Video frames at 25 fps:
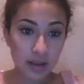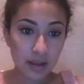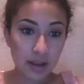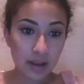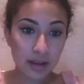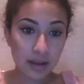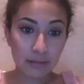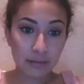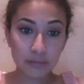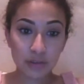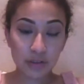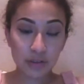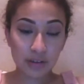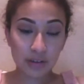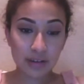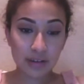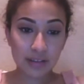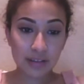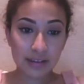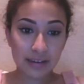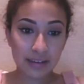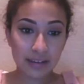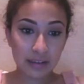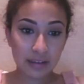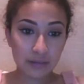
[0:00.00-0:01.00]
I'm sorry
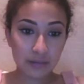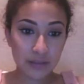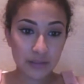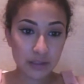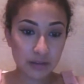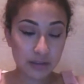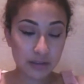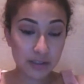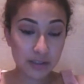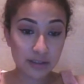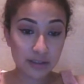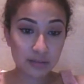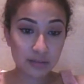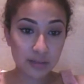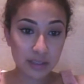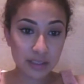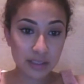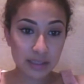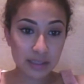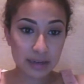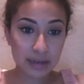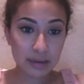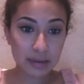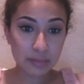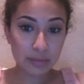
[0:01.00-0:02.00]
that I left out another
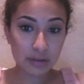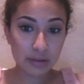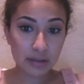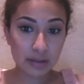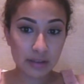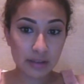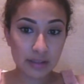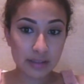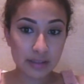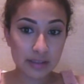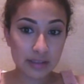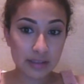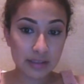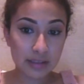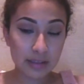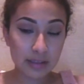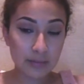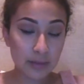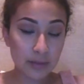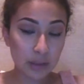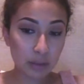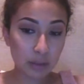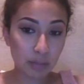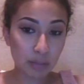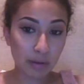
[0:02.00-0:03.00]
mistake, but it did leave
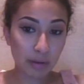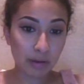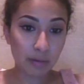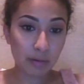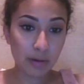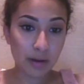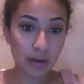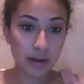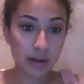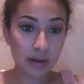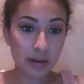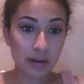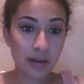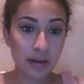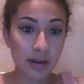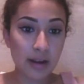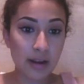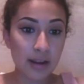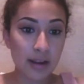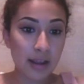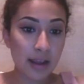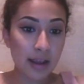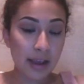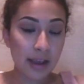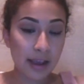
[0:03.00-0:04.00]
out the part where
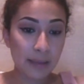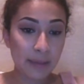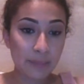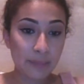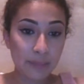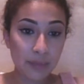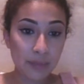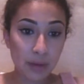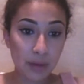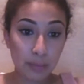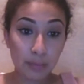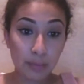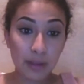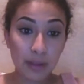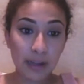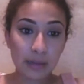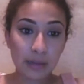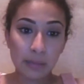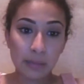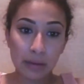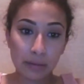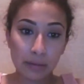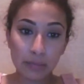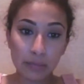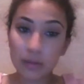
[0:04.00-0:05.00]
I applied
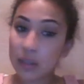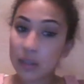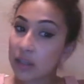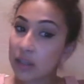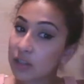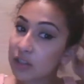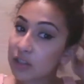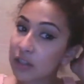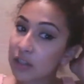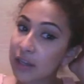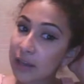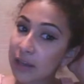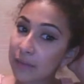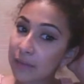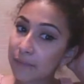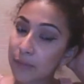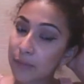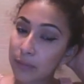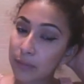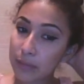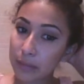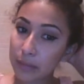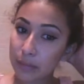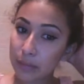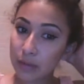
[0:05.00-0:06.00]
my blush, and for
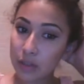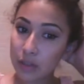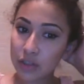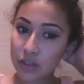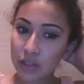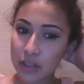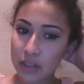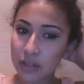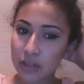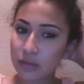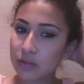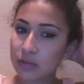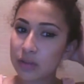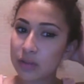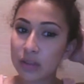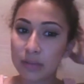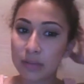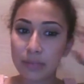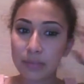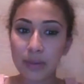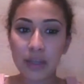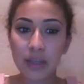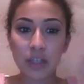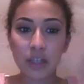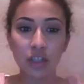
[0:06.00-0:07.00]
my blush I used the
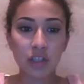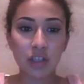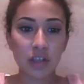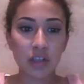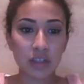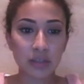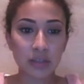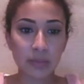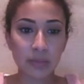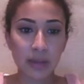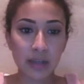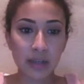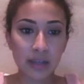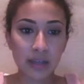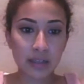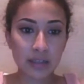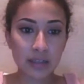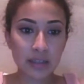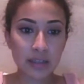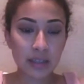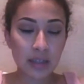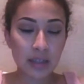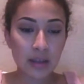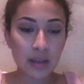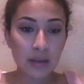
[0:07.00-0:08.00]
Beige Cosmetics
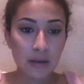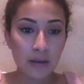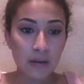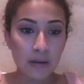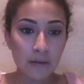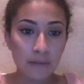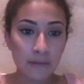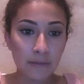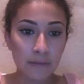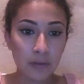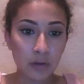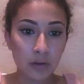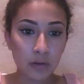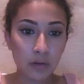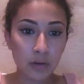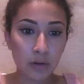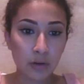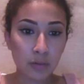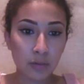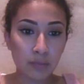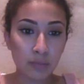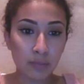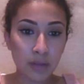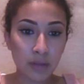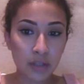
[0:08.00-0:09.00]
Floral
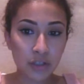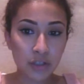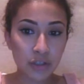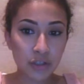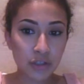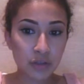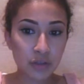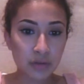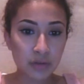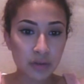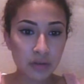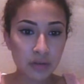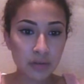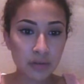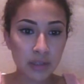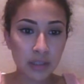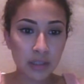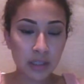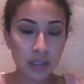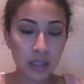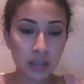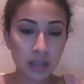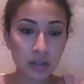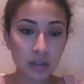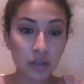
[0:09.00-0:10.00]
Blush Duo in the
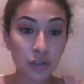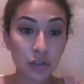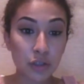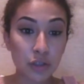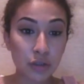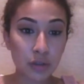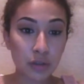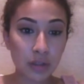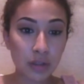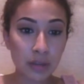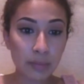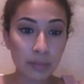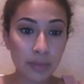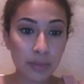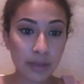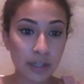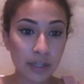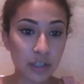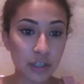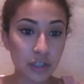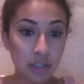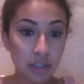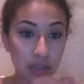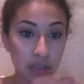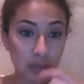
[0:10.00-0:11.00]
color Tulip, and I
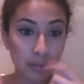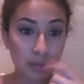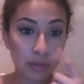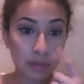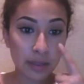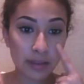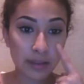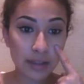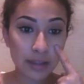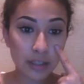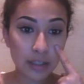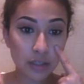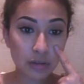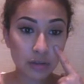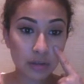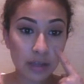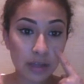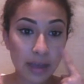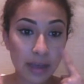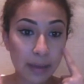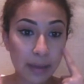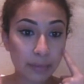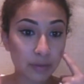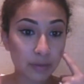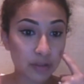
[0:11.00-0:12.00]
just apply that to the
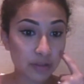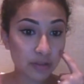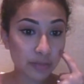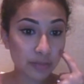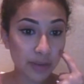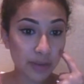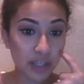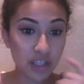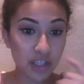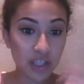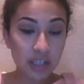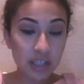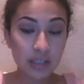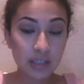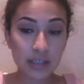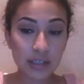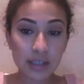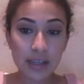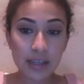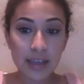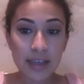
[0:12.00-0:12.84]
apples on my cheeks.